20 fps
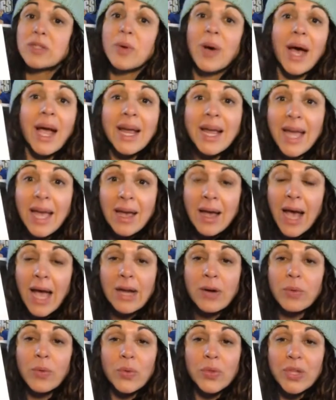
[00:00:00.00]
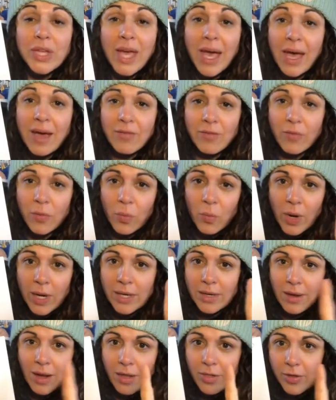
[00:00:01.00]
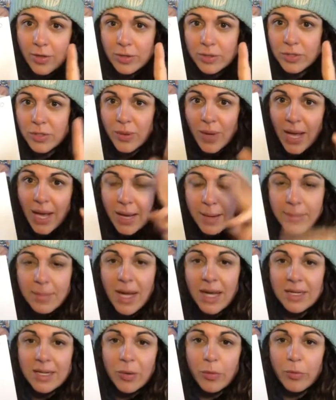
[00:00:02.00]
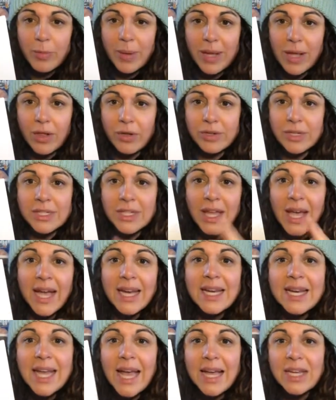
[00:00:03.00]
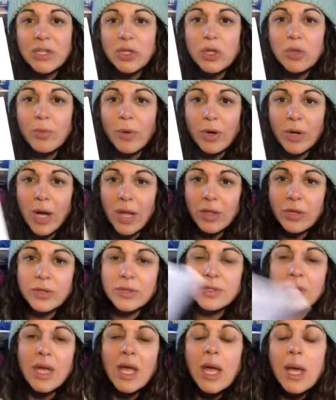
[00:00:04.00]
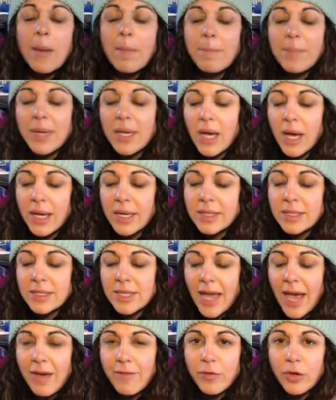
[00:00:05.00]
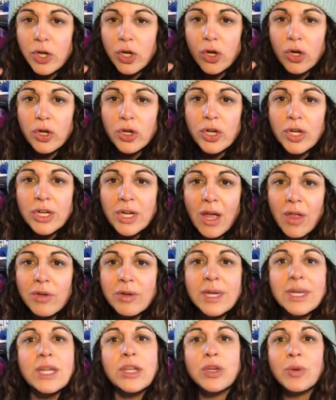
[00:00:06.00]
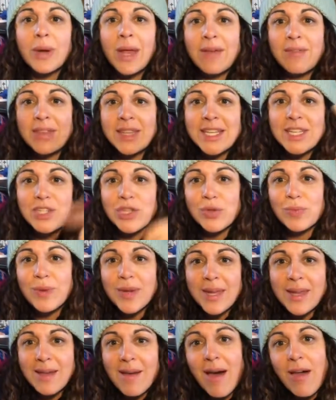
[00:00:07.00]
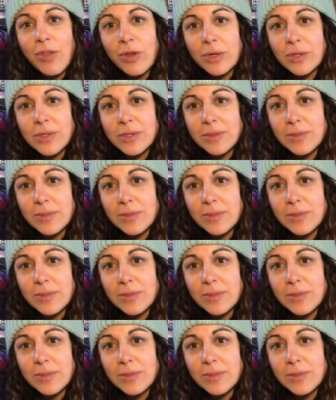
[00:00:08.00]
So I don't only have one color, so I am not done with my color detail. I need to add 2 more colors, because to have your good color detail, you want to have at least 3 colors.